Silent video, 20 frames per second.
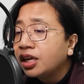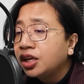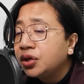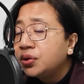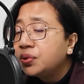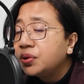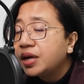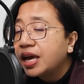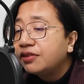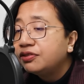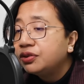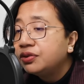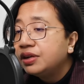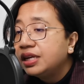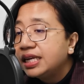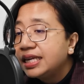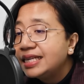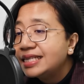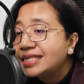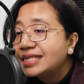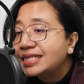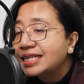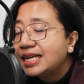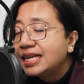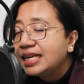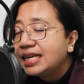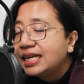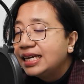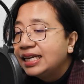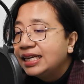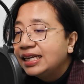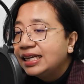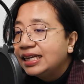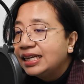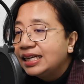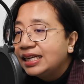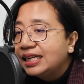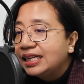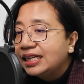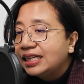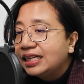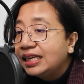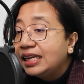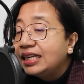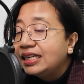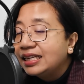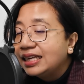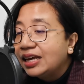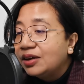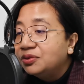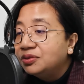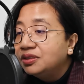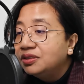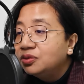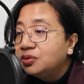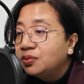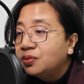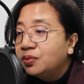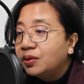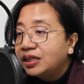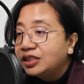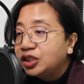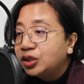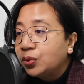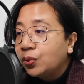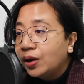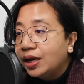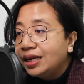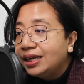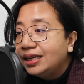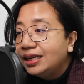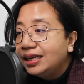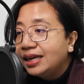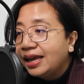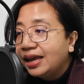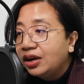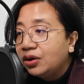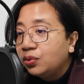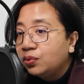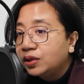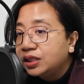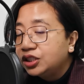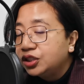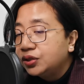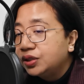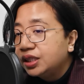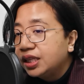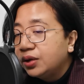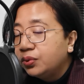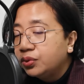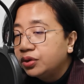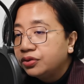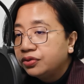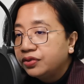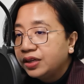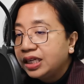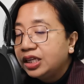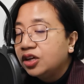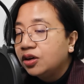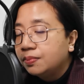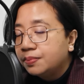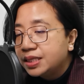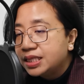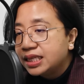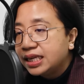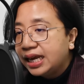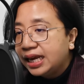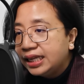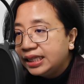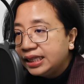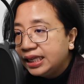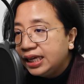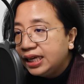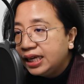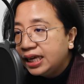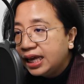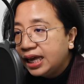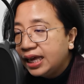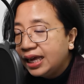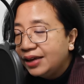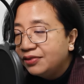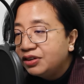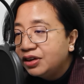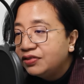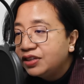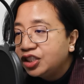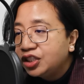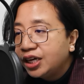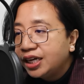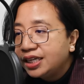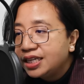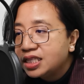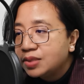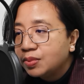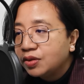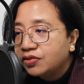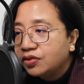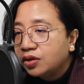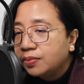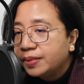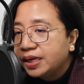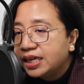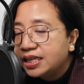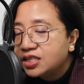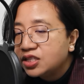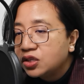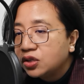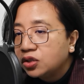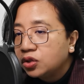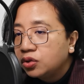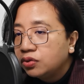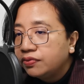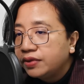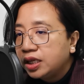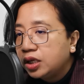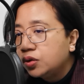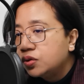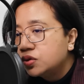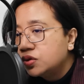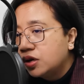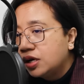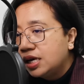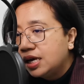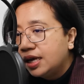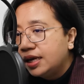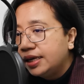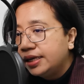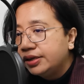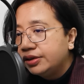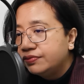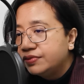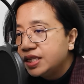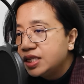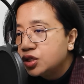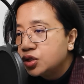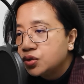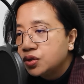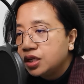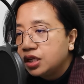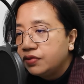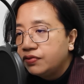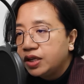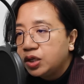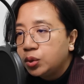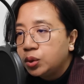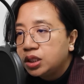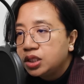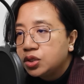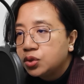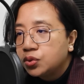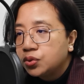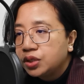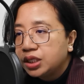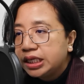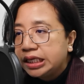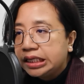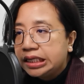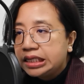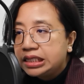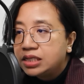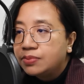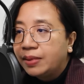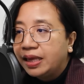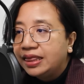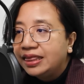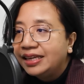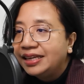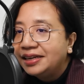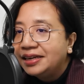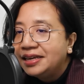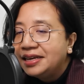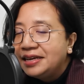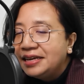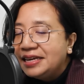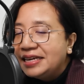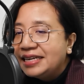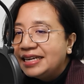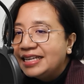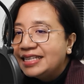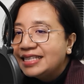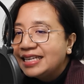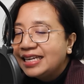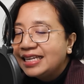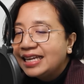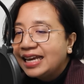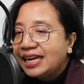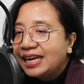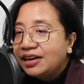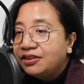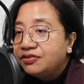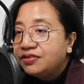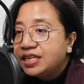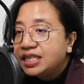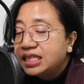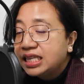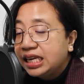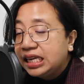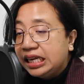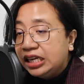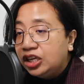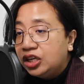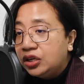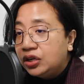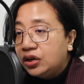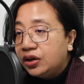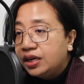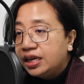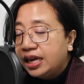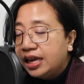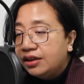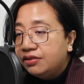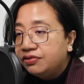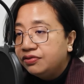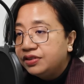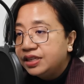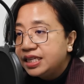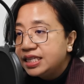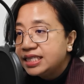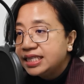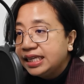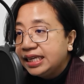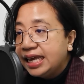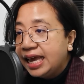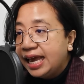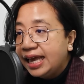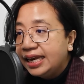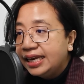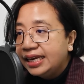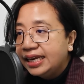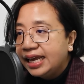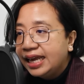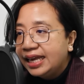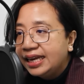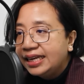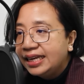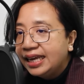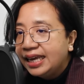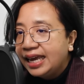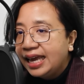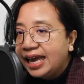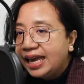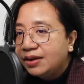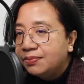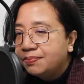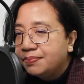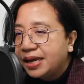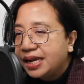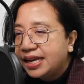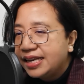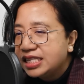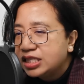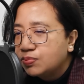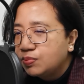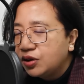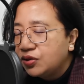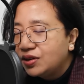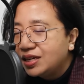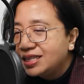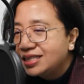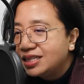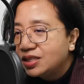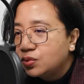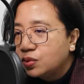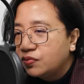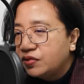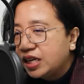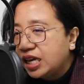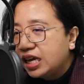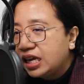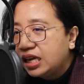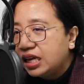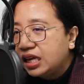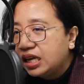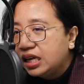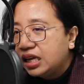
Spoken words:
You will have to list it down what you want and what you think would fit your personality. I have never tried this before, but I saw 2 videos online of these 2 individuals who did this method. They said that at first they did not have this in hand and they had bad experiences with their